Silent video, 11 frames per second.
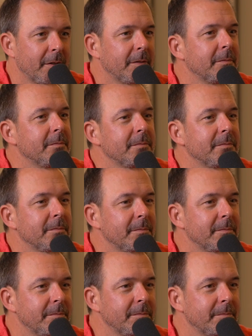bobsled team,
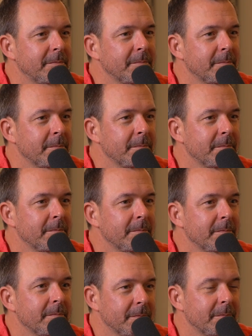and that was awesome.